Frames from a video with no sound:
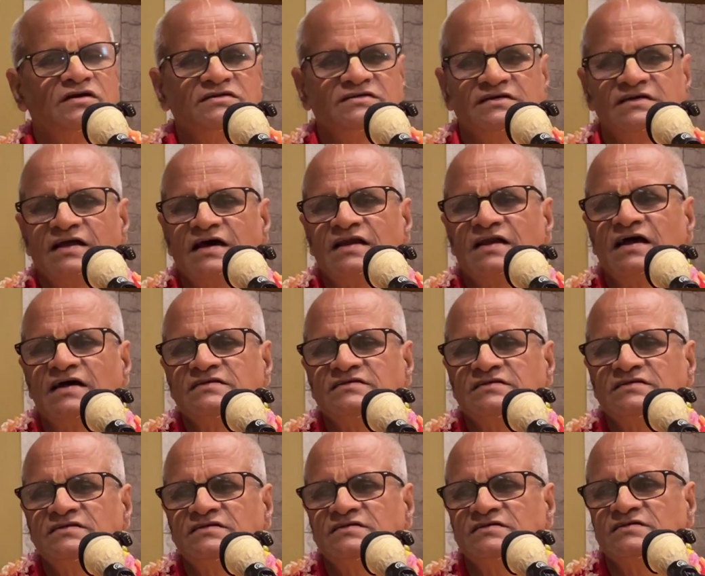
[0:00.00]
his
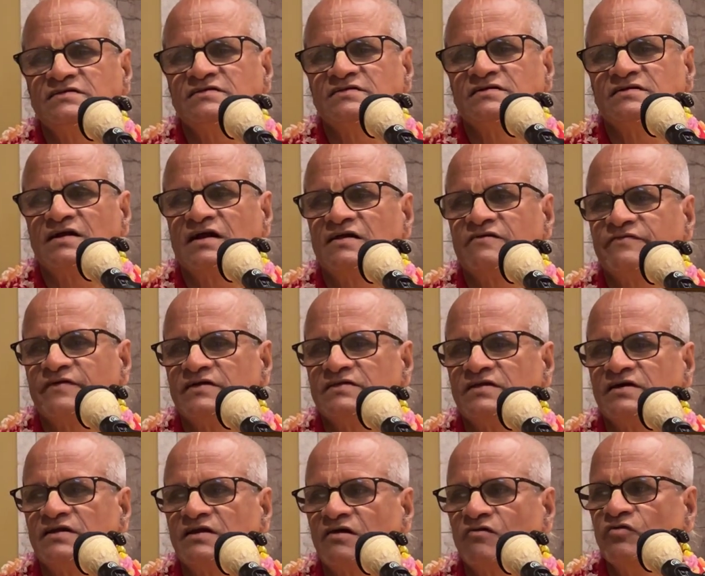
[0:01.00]
Nanaji,
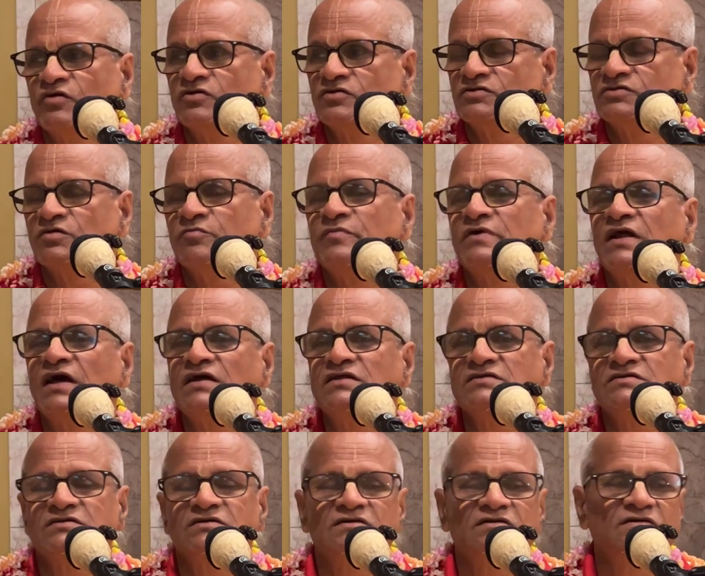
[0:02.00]
grandfather, went to
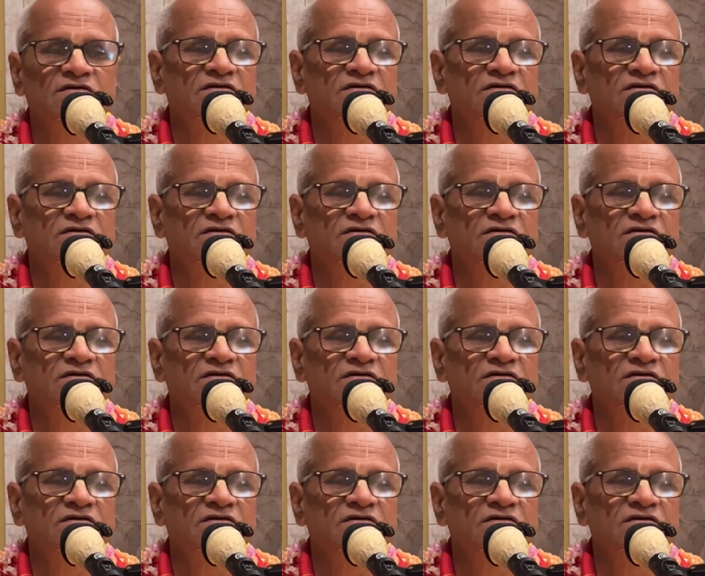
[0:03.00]
Yamaraj.